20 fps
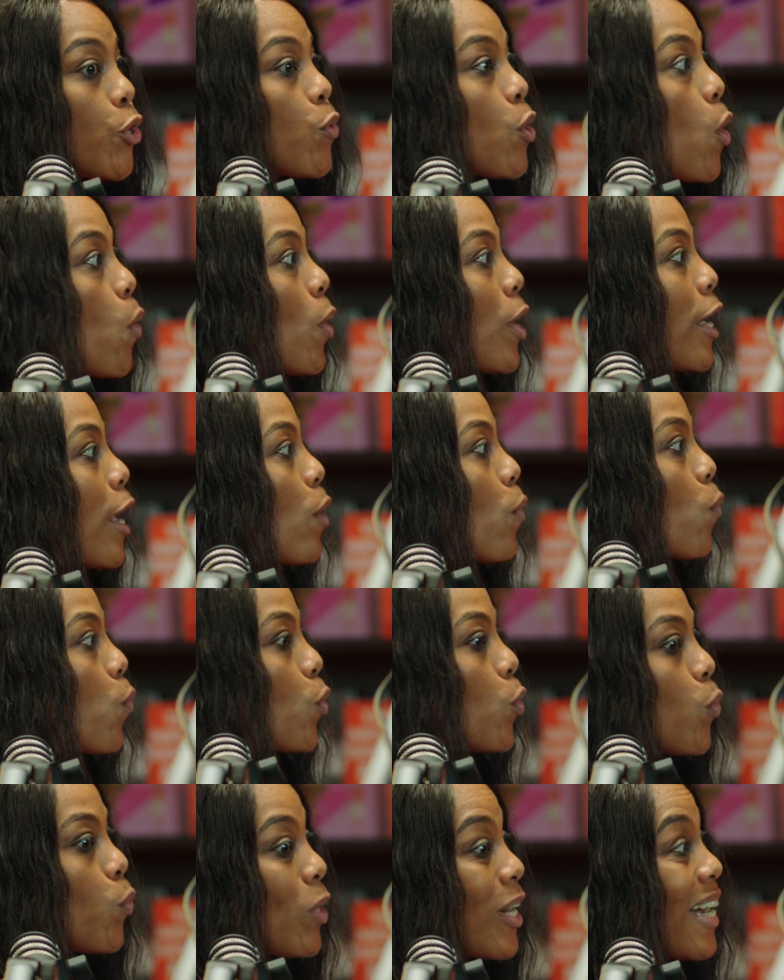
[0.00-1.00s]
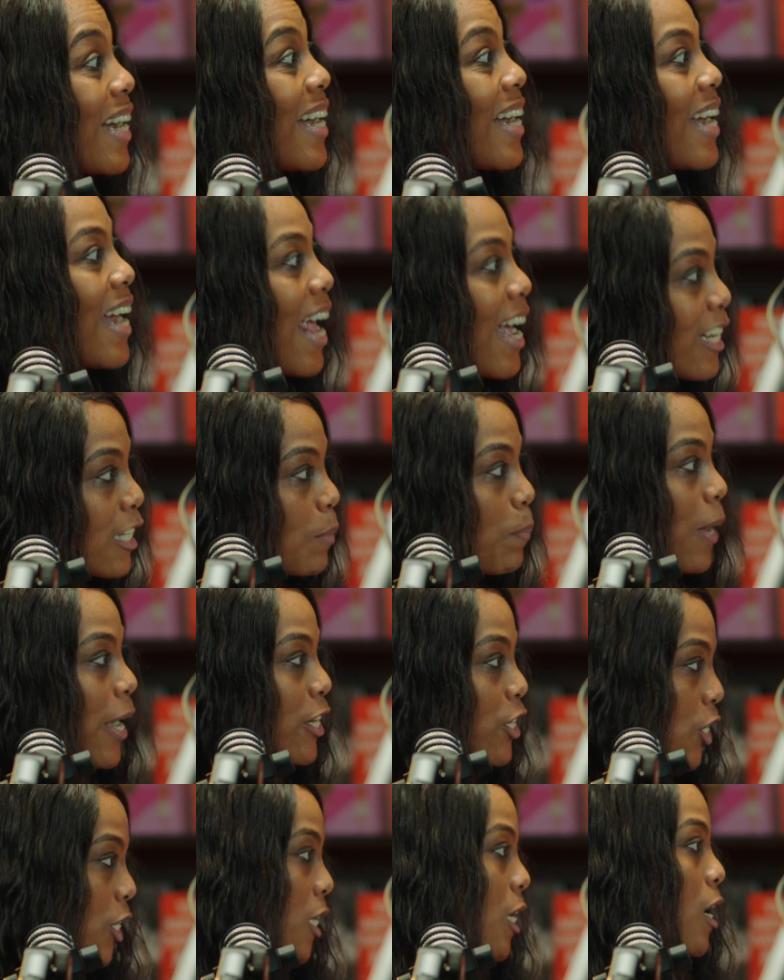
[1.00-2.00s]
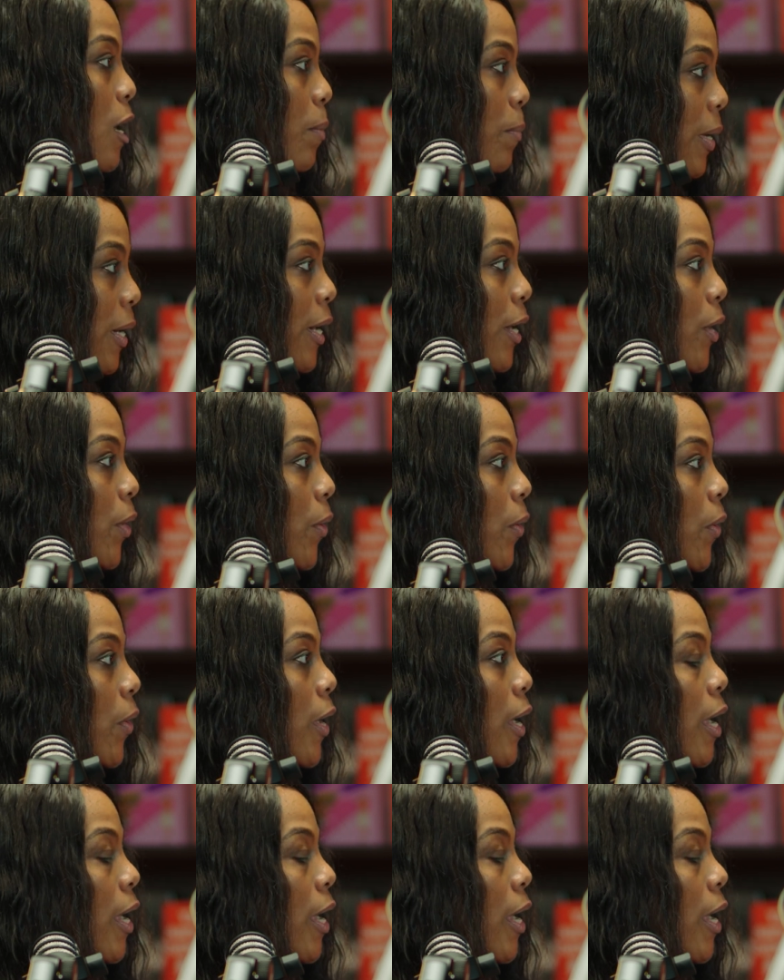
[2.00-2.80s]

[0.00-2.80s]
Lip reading: you go in that room when the next patient come in there,